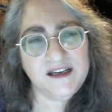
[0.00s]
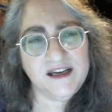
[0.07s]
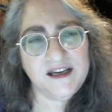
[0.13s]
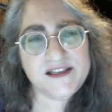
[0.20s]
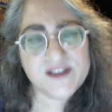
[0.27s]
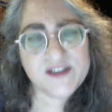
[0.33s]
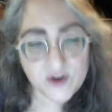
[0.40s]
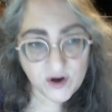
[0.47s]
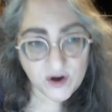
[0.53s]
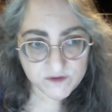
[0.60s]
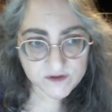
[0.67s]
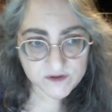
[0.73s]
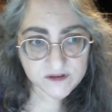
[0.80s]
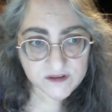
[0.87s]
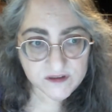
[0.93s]
It's a
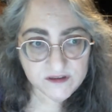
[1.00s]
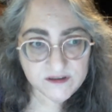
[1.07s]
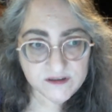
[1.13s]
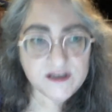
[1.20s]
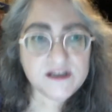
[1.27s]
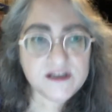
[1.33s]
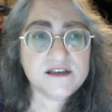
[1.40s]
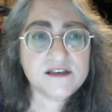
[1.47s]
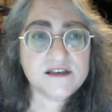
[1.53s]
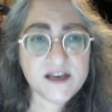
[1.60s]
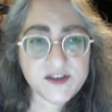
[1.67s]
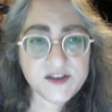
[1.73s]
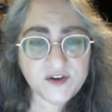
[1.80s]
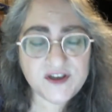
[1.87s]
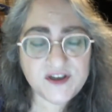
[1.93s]
novel
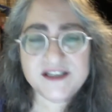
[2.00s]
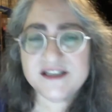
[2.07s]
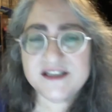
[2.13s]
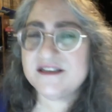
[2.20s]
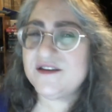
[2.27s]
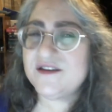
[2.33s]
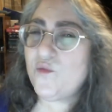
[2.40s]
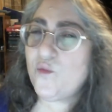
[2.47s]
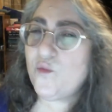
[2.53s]
set on a distant